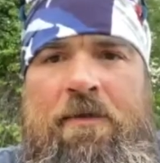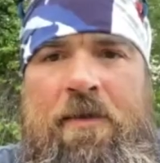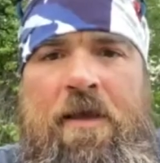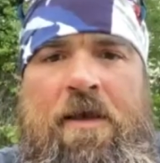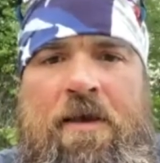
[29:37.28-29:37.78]

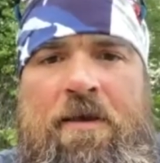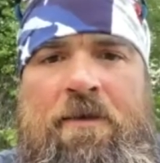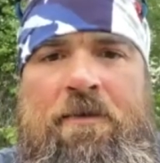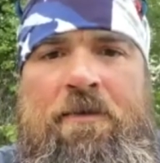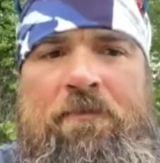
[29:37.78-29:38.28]
I
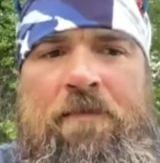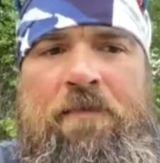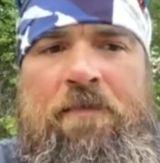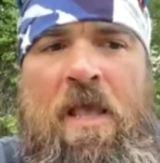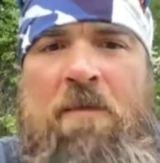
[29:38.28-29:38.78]

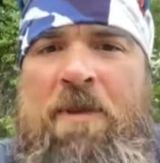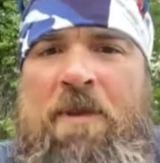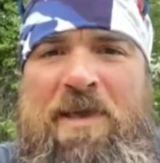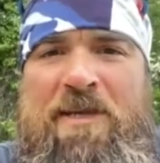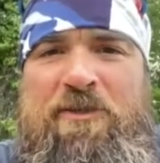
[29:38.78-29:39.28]
mean, I got
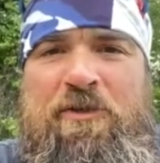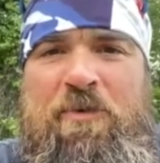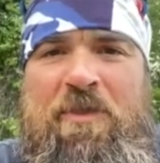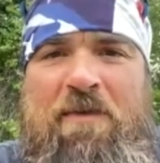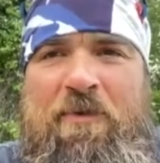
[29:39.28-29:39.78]
pictures
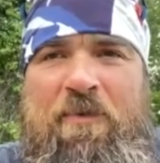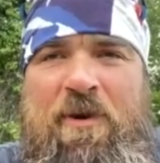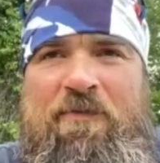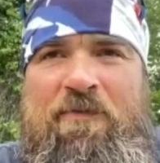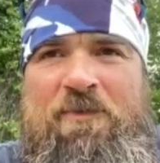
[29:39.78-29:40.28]
with every
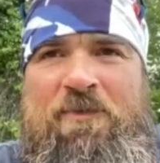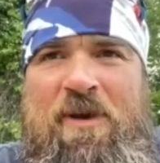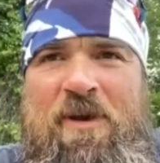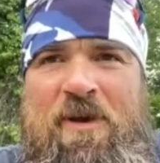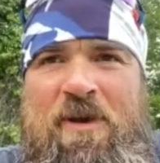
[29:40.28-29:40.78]
one of them,
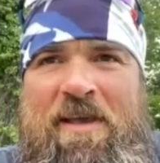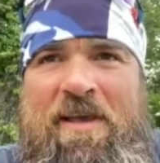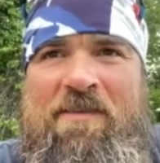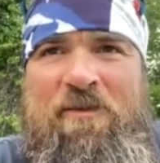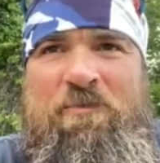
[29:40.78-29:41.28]
so I have to
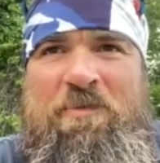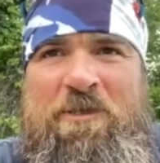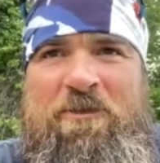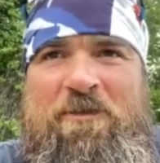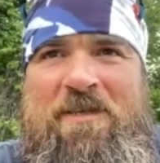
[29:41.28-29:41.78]
take those
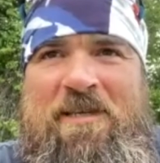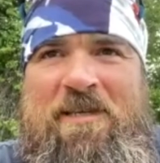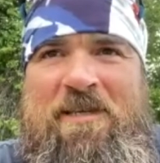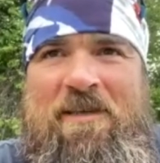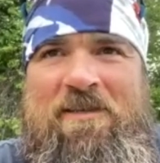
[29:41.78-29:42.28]
pictures and tell
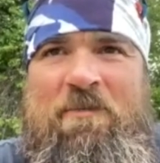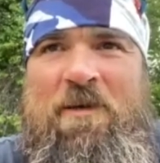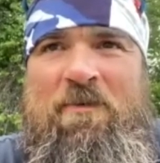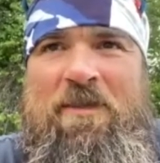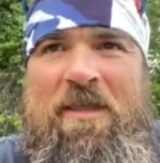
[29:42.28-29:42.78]
a story
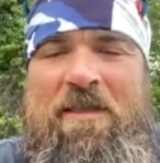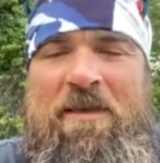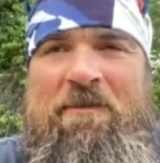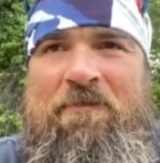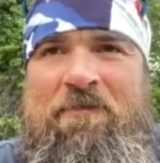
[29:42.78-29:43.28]
about what they
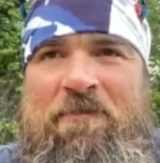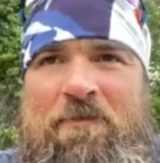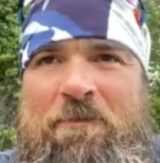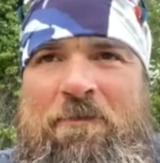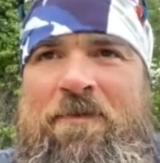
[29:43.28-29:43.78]
did for
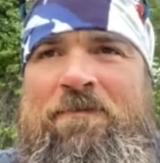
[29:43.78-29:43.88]
me.